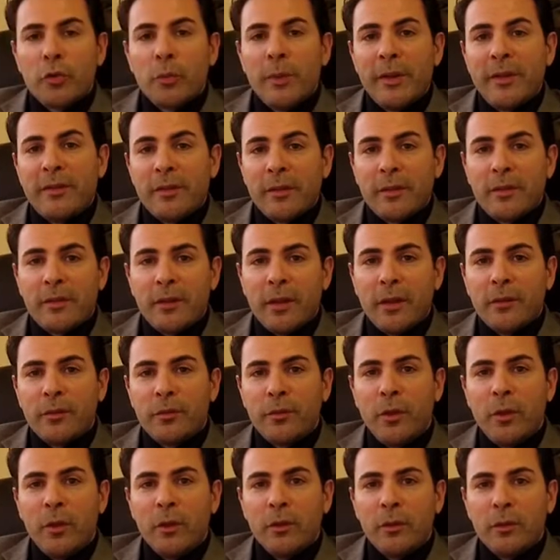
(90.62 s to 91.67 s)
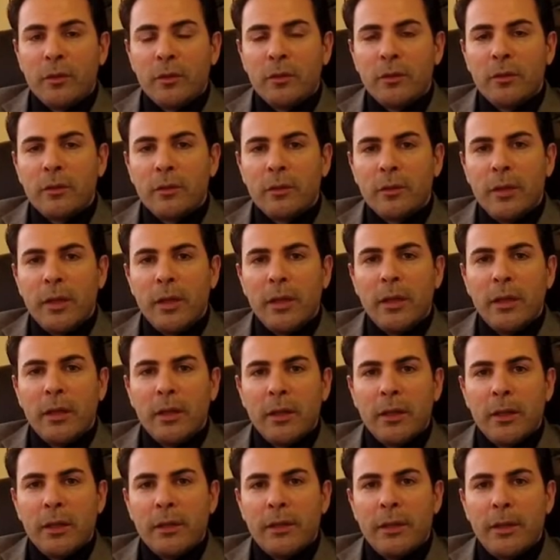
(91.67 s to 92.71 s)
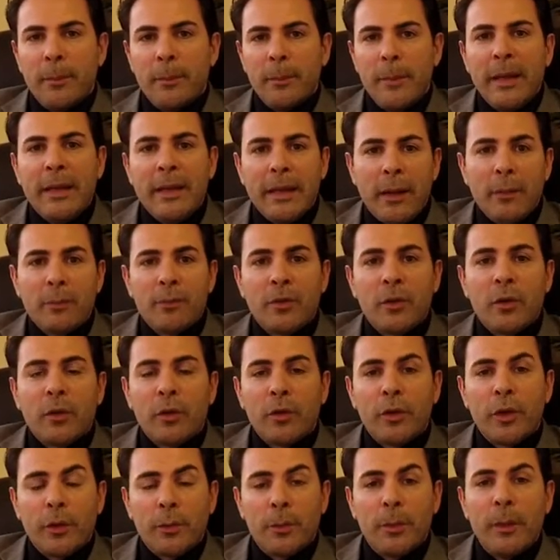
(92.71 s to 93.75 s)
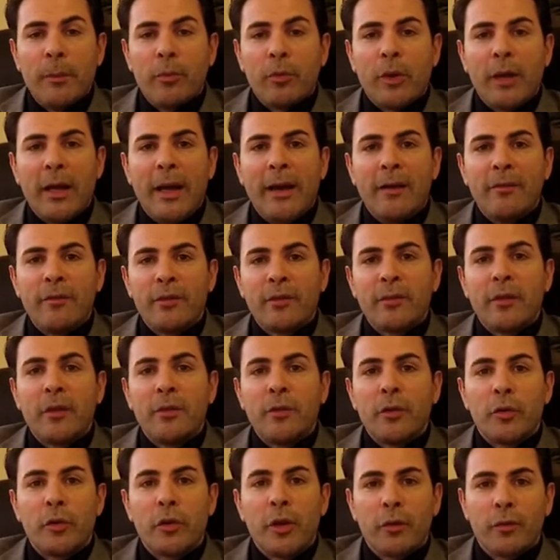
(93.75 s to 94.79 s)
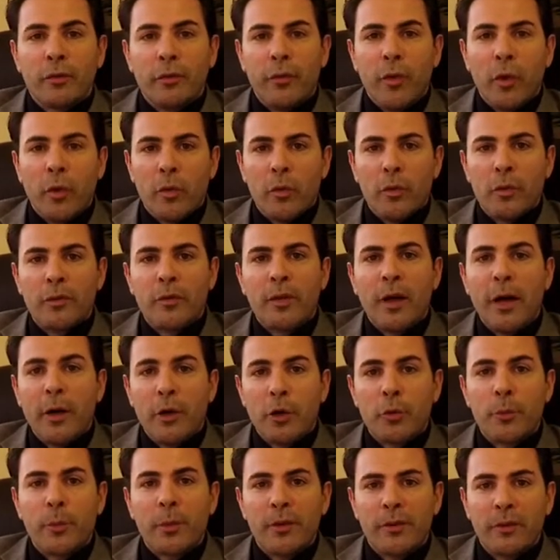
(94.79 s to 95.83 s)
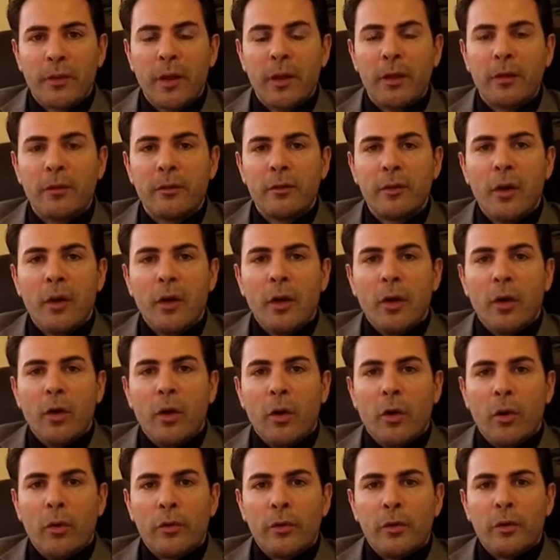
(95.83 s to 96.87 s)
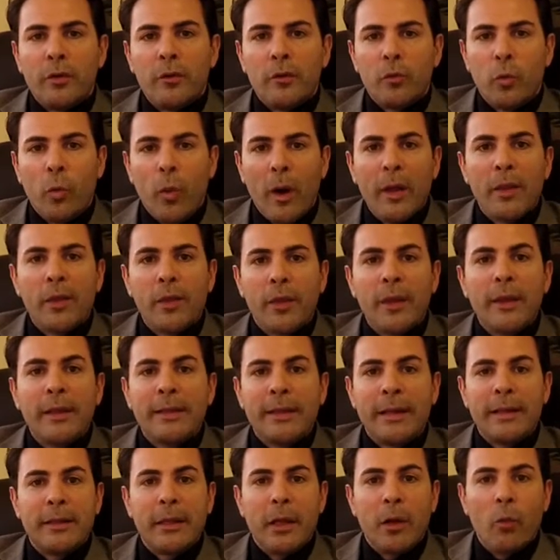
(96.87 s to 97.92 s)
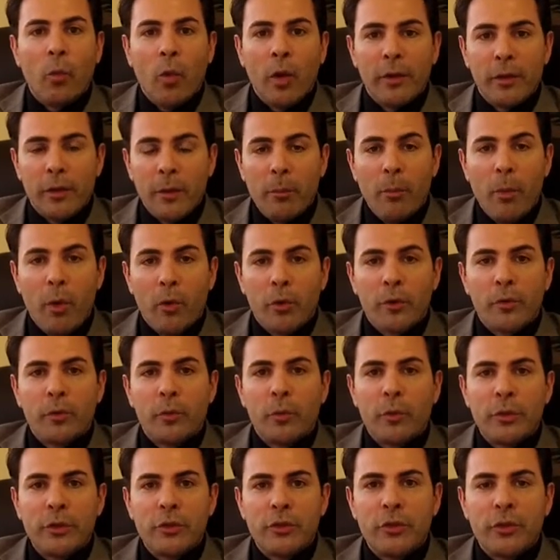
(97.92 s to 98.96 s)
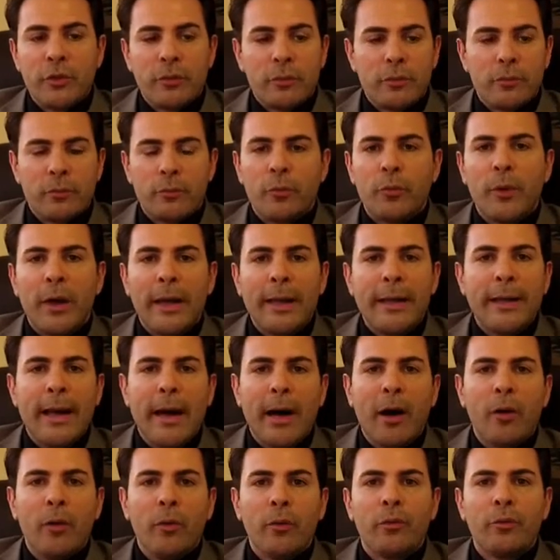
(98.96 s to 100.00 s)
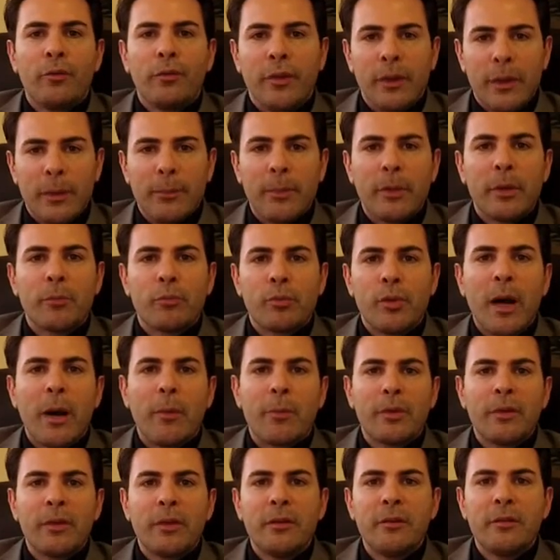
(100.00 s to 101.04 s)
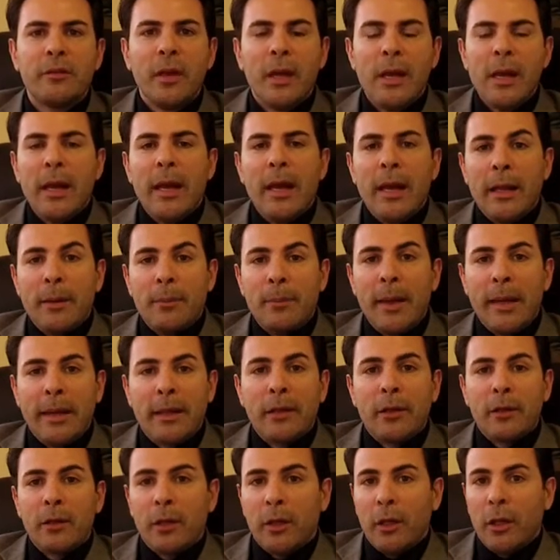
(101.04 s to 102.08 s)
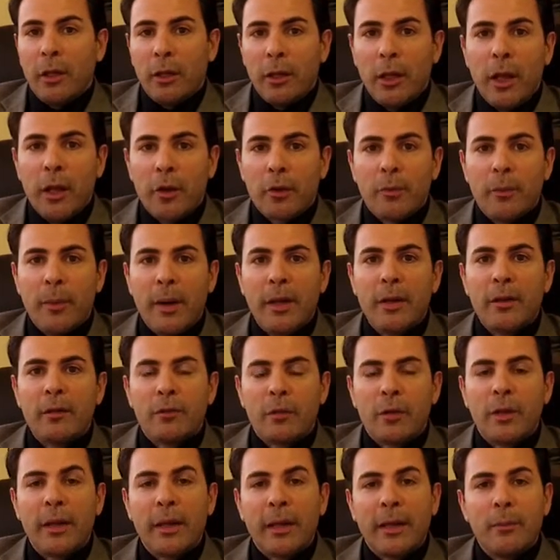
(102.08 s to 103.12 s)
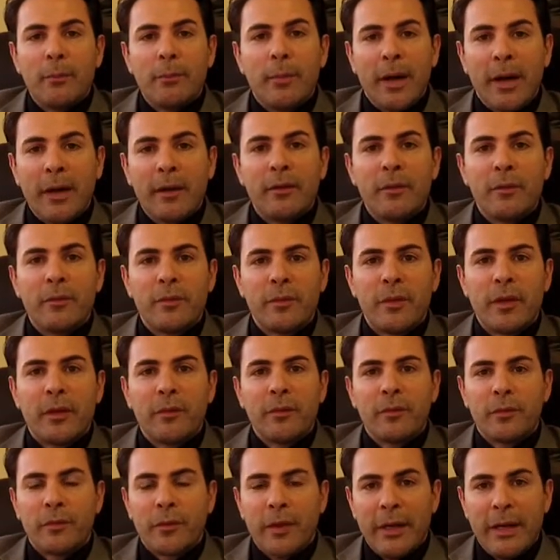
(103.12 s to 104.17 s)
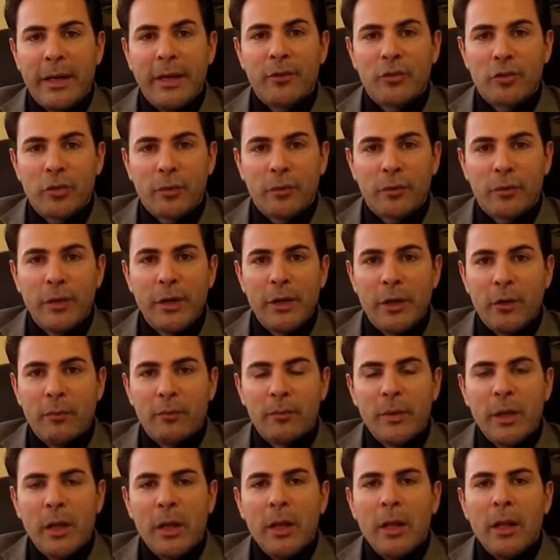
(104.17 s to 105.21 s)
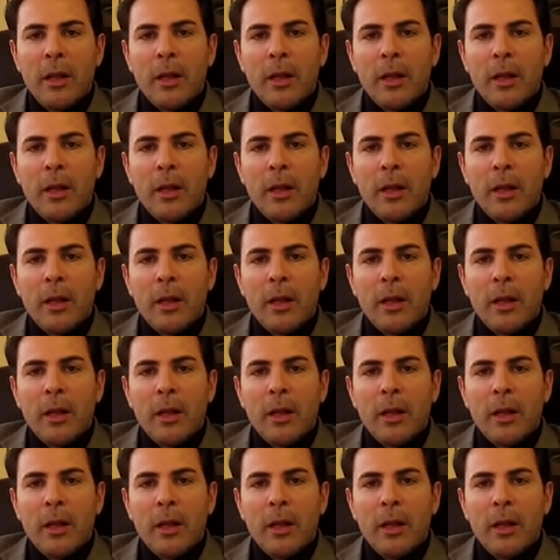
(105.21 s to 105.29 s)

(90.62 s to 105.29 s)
to be successful, the main obstacle that people have is that they're not focused 100% on this one thing that they want the most, which is right now flipping properties and making a lot of money so they can buy themselves financial freedom.